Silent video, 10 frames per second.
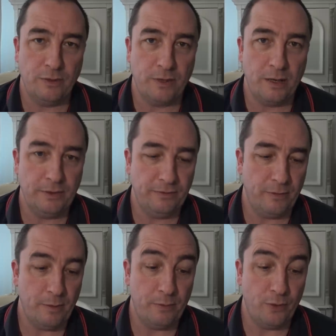them coming
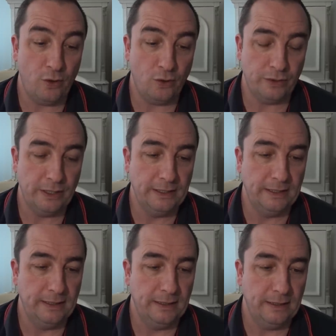from abroad.
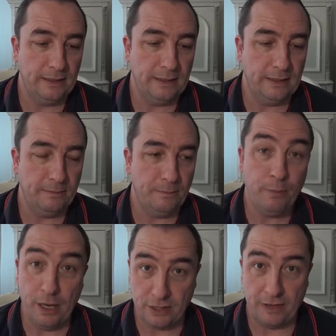
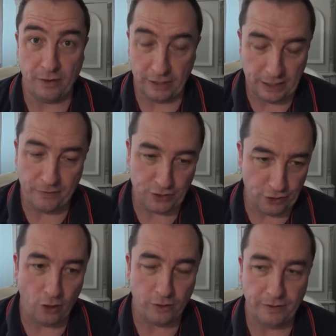But I've got enough
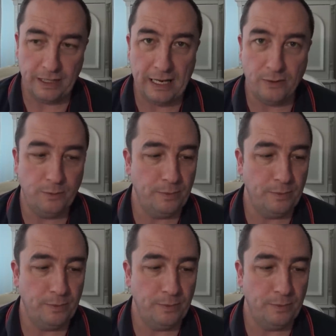stock for now.